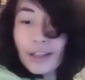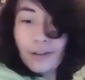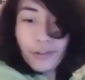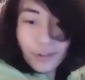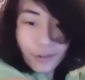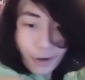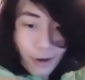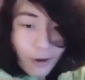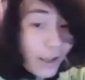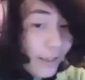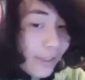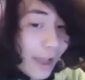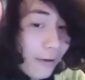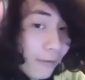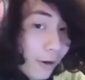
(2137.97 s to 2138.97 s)
You saw
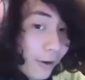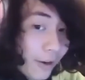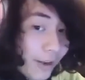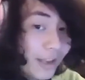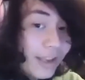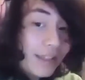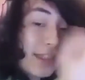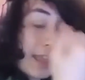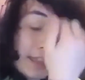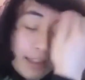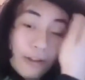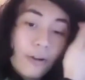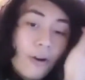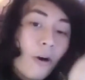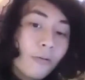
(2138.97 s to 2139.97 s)
in that one that
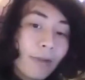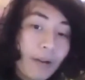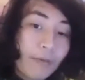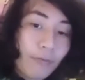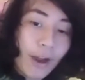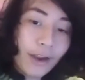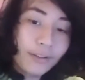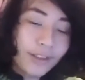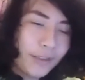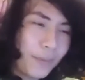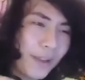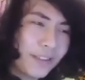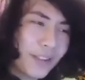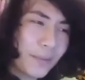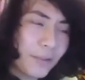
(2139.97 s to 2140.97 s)
they're all red wires. That's
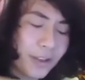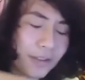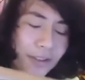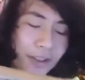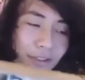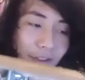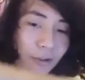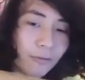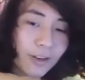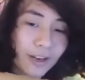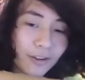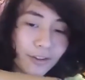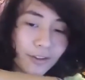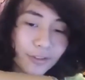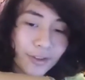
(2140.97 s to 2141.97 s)
because I pretty much knew what
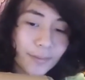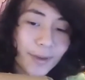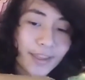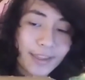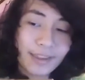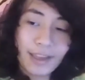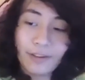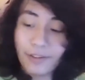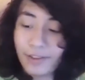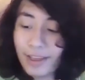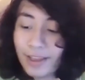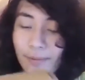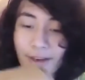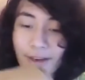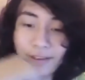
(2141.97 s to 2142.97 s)
I was doing by then. That was
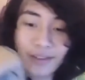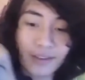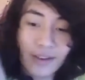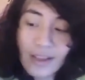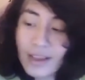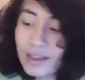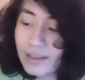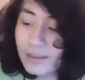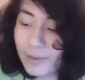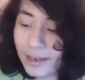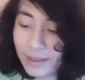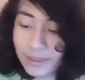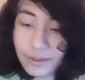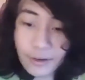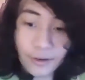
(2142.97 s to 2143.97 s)
like my
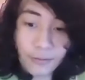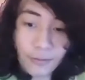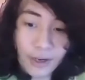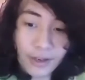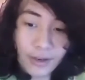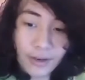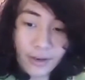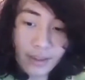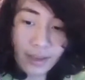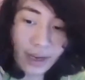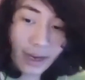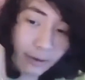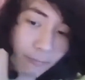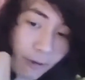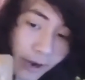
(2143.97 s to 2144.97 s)
third one that
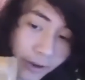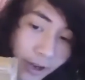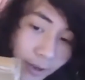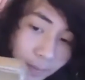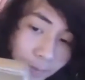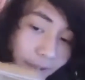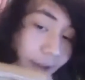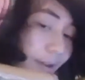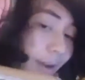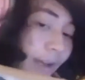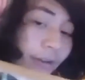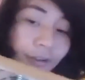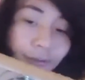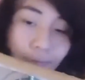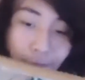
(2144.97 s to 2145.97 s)
I'd wired up, it
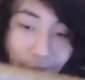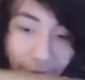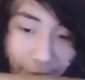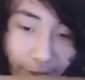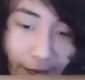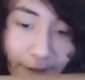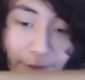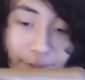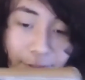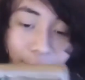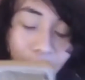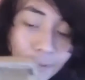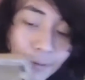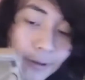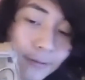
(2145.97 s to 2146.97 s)
was whatever. Everything
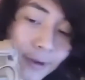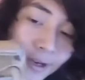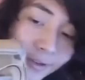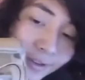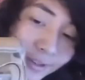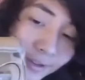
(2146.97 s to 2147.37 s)
was red wires